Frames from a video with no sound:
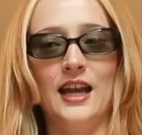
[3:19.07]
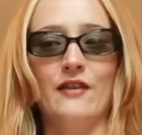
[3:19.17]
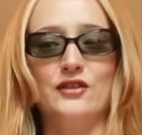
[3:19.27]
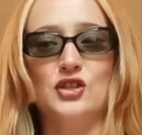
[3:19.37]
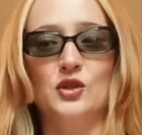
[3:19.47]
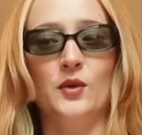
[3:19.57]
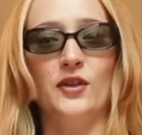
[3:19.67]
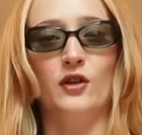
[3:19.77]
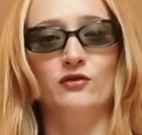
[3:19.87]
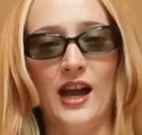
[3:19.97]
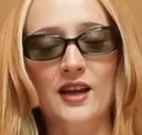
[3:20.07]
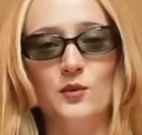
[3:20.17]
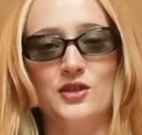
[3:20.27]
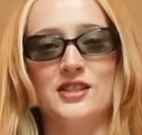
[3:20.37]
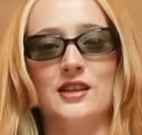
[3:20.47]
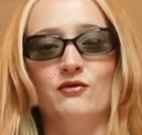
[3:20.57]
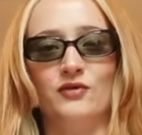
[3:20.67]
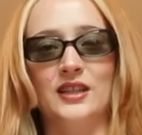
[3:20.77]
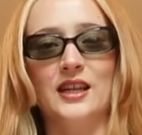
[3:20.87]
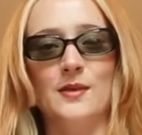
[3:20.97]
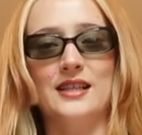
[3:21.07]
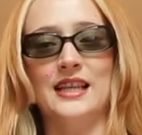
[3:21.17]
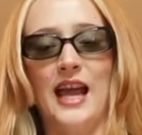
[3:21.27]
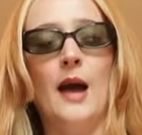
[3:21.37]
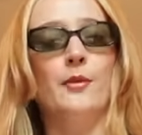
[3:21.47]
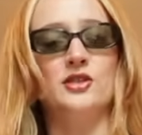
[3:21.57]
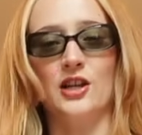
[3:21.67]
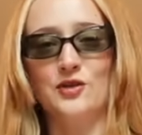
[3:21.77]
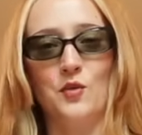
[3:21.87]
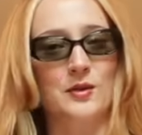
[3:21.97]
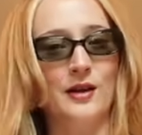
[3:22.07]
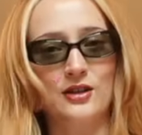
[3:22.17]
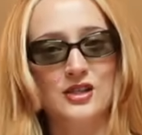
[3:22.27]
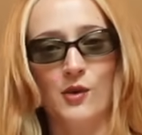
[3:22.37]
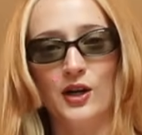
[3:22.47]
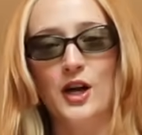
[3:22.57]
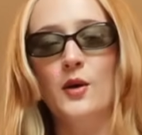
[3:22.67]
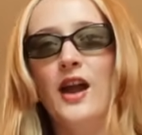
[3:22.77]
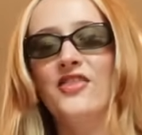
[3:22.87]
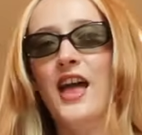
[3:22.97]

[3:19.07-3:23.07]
I have a shoot with Arette, which is a really amazing app. I'll tell you more about it tomorrow. And